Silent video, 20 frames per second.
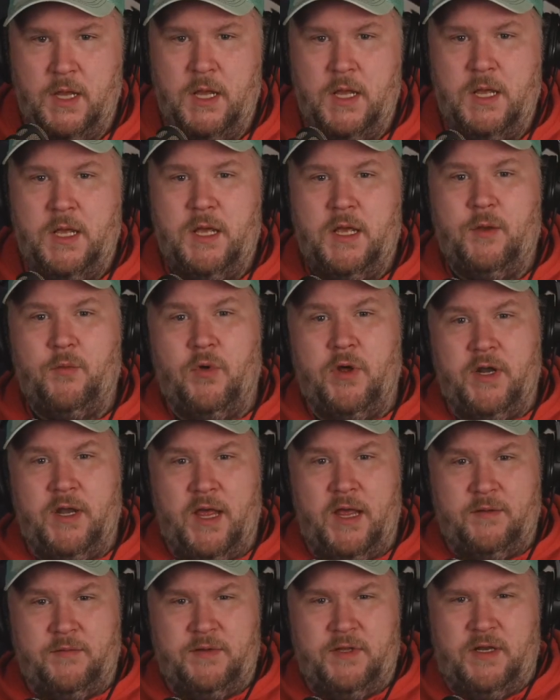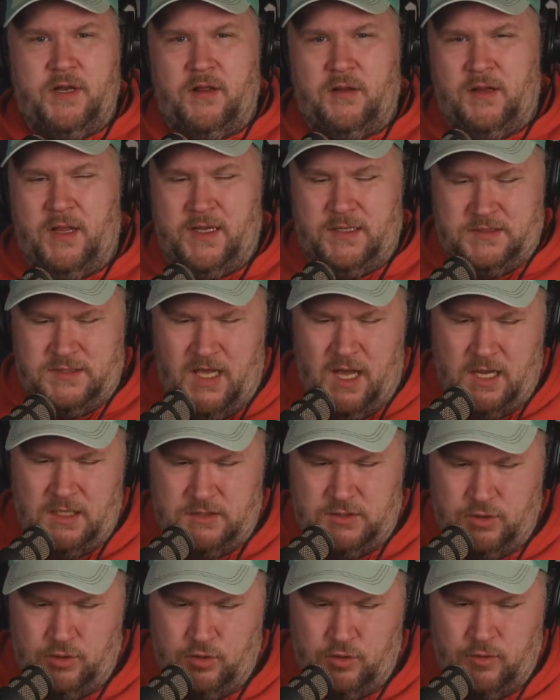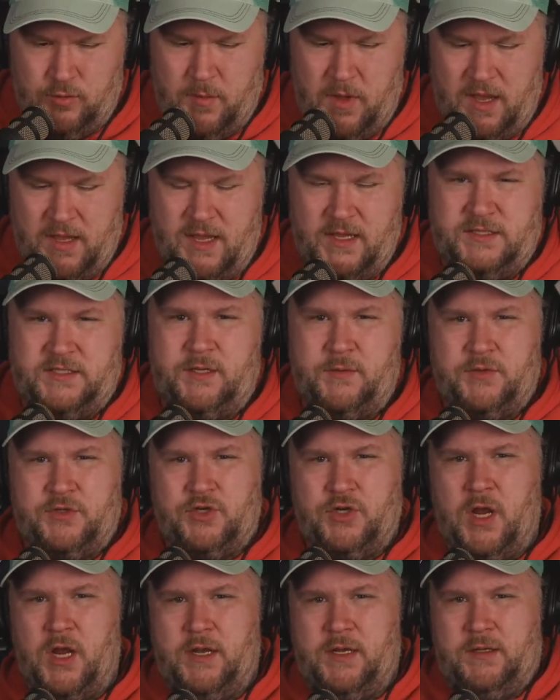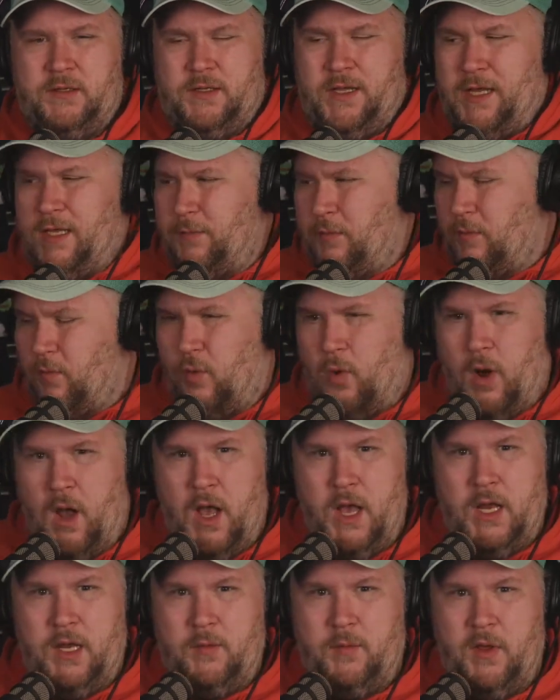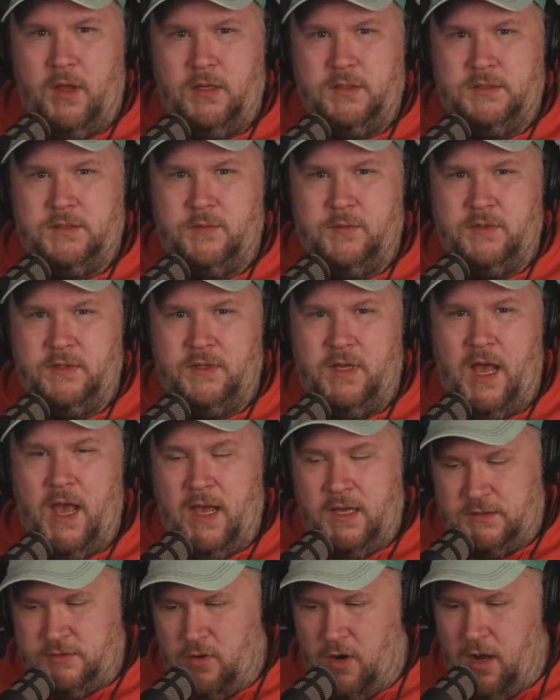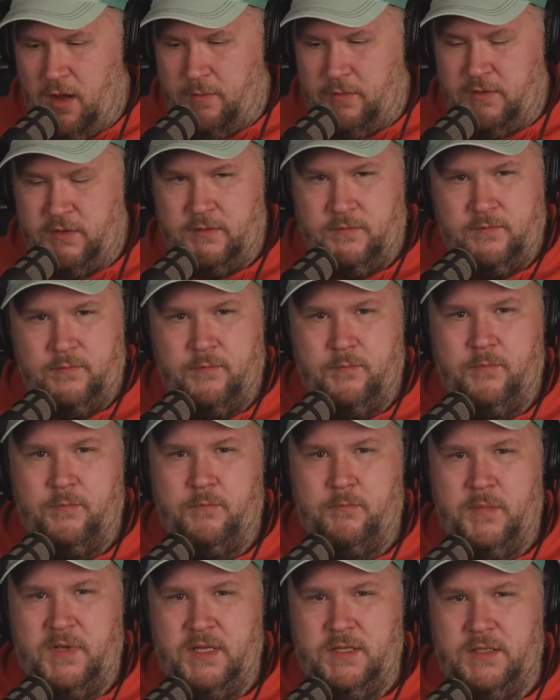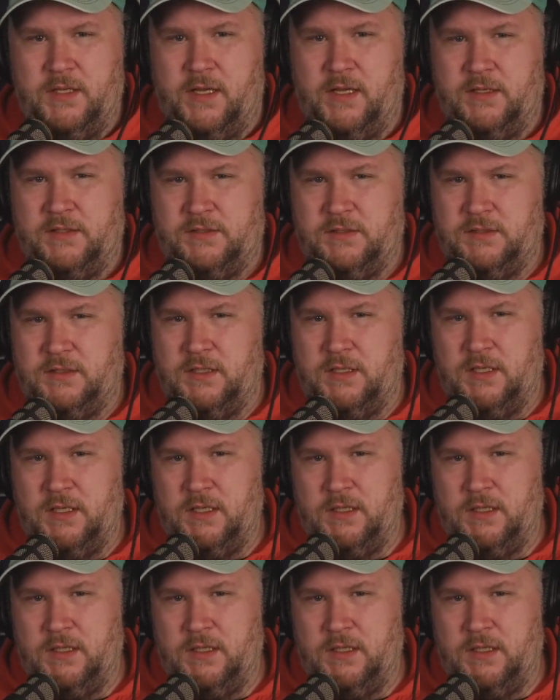He wanted to, you know, like talk to him. I guess he was trying to keep him quiet about some of the ass grabbing and men kissing that he had